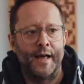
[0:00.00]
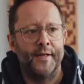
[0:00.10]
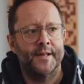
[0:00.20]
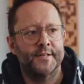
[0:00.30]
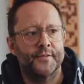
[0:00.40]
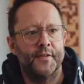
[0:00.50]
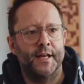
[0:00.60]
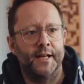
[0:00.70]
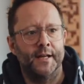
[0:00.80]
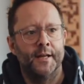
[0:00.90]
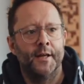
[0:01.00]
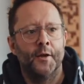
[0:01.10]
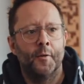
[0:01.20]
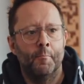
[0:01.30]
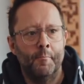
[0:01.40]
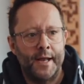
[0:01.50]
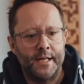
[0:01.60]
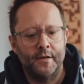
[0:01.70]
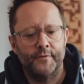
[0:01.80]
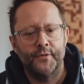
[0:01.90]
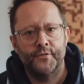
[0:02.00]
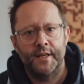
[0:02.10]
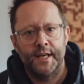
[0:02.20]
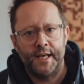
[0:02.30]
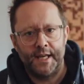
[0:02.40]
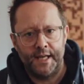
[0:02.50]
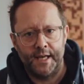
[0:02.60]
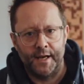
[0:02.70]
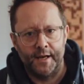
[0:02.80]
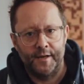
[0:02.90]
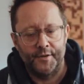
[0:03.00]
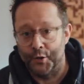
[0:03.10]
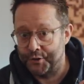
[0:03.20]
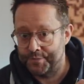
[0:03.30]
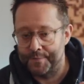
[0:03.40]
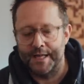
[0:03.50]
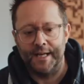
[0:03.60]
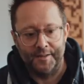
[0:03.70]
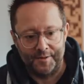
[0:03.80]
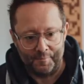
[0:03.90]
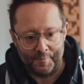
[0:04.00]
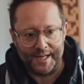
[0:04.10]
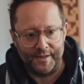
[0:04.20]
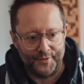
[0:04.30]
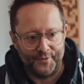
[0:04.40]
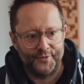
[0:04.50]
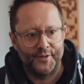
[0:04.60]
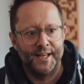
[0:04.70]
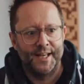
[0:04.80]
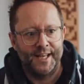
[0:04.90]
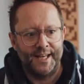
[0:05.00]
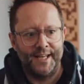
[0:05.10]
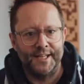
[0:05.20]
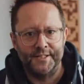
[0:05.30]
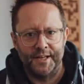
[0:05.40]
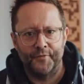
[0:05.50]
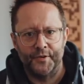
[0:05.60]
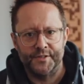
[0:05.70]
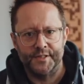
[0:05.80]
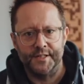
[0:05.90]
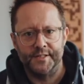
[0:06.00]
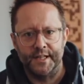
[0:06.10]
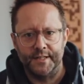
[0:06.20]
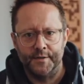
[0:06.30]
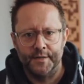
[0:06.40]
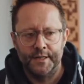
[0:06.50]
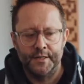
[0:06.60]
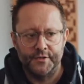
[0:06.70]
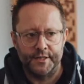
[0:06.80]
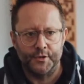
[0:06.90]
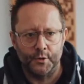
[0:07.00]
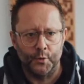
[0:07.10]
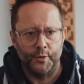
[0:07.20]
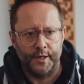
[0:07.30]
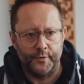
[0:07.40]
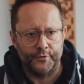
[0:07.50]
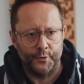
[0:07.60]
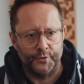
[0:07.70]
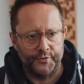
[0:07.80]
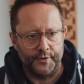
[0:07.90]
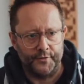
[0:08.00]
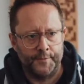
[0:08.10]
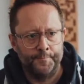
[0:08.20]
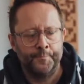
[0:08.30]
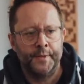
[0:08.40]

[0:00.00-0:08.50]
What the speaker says: And that's the thing. Many of us hear, not just me, many of us hear differences in digital audio sources.